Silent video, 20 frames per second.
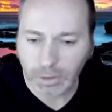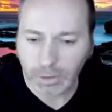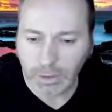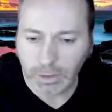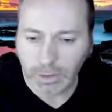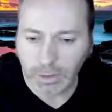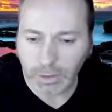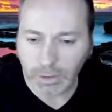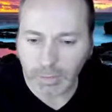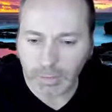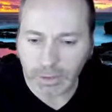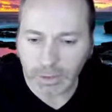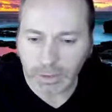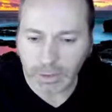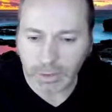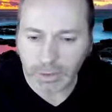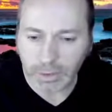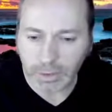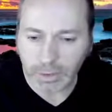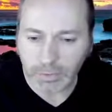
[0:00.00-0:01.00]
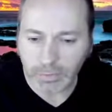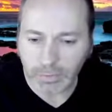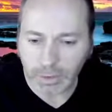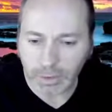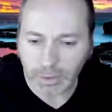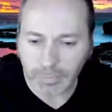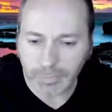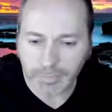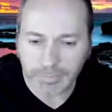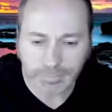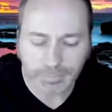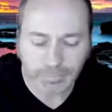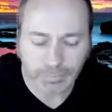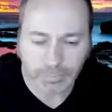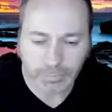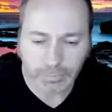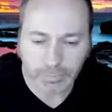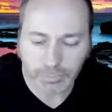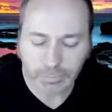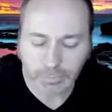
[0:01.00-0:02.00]
A, B, C, D, E, F, G.
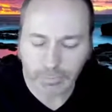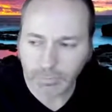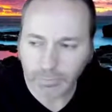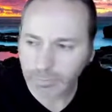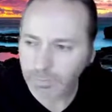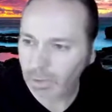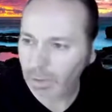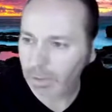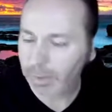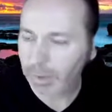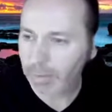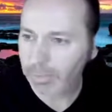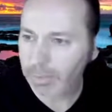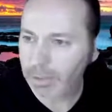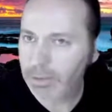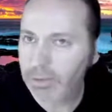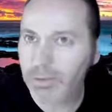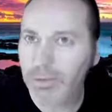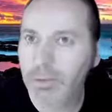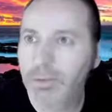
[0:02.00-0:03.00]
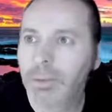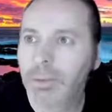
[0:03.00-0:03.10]
Coming up next.